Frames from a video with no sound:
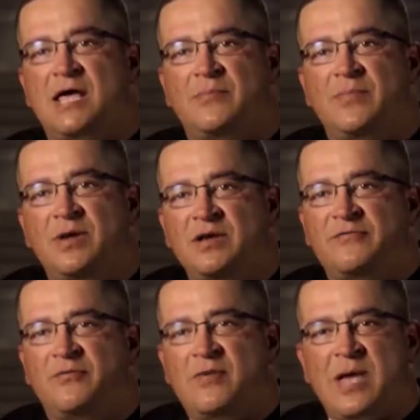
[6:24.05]
but of
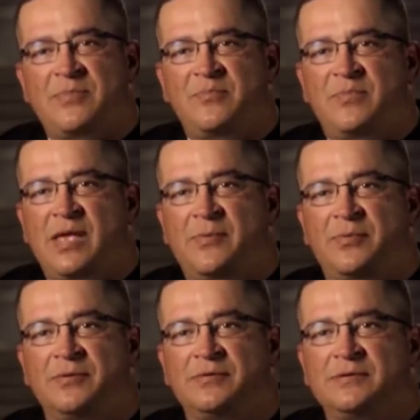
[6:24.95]
course,
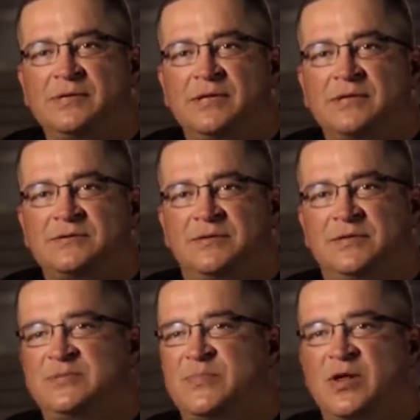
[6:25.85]
Hester came out on
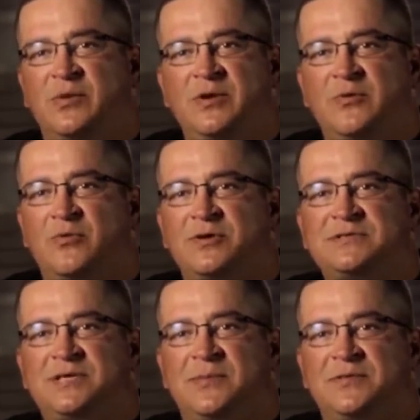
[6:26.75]
top once
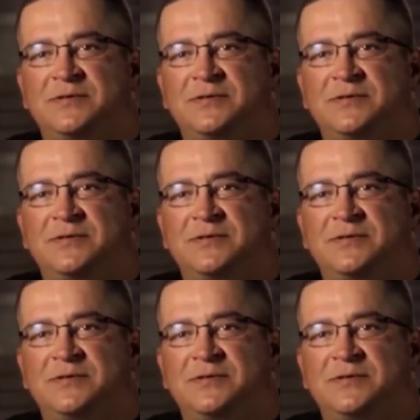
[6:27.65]
again.